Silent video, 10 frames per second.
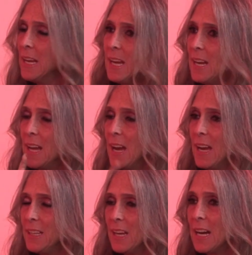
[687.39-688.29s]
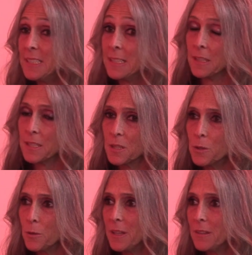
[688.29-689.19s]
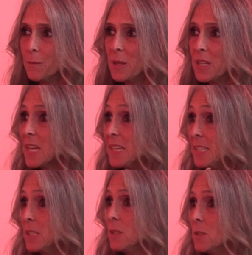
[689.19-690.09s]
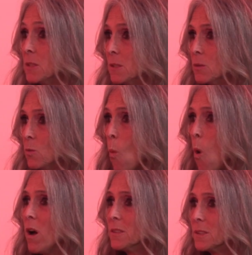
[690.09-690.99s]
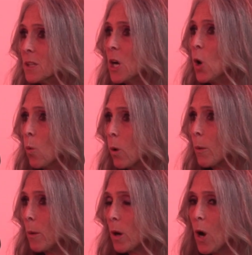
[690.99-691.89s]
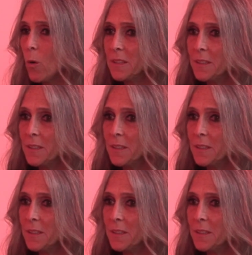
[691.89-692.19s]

And I didn't listen to it because I didn't want to go where we were going.